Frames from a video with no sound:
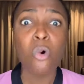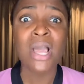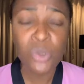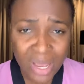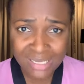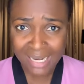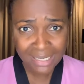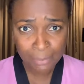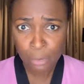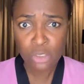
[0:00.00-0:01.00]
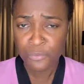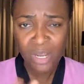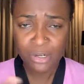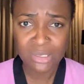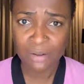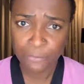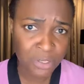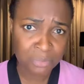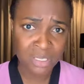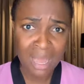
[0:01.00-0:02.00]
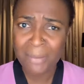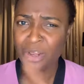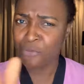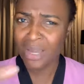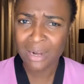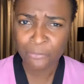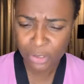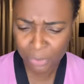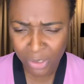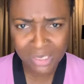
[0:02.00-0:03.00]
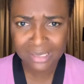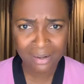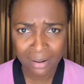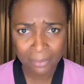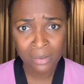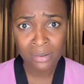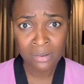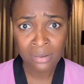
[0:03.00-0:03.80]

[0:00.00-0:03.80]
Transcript: Who are you exactly? Most of you cannot afford me. How many of you can afford me on Instagram?